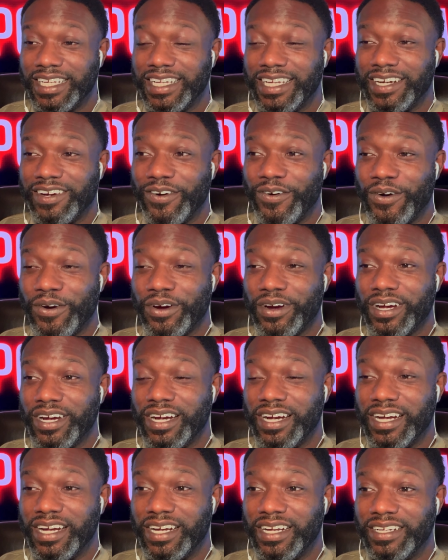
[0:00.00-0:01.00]
or
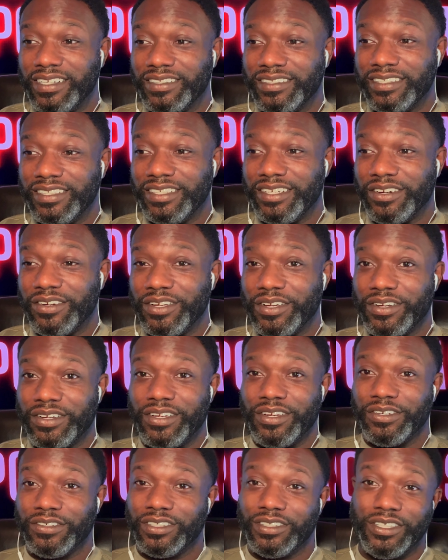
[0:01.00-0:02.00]
uh, you know your
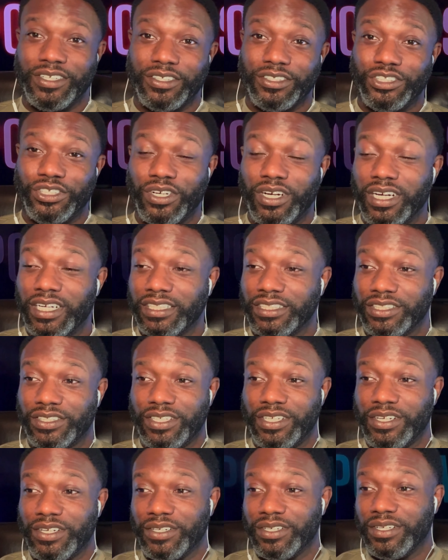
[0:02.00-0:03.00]
your your trucks or
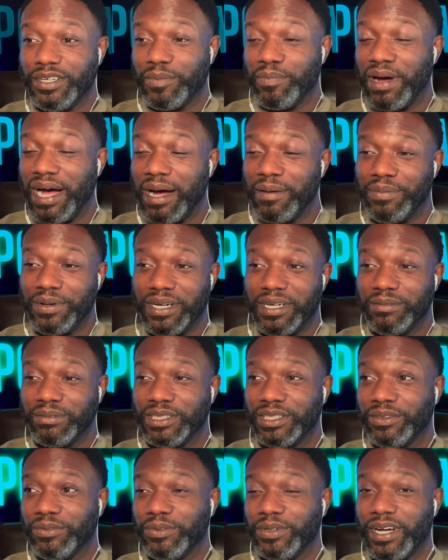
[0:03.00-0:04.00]
your your pop-ups
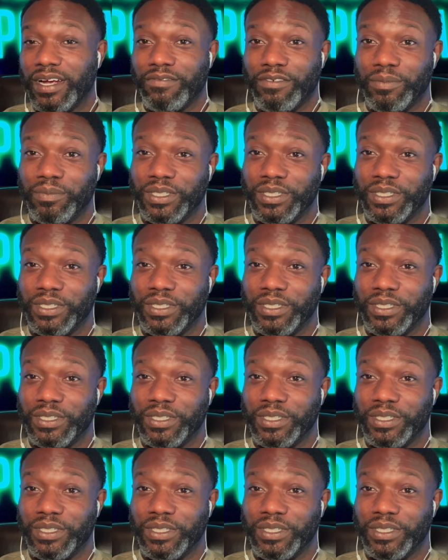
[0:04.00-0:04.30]
or whatever,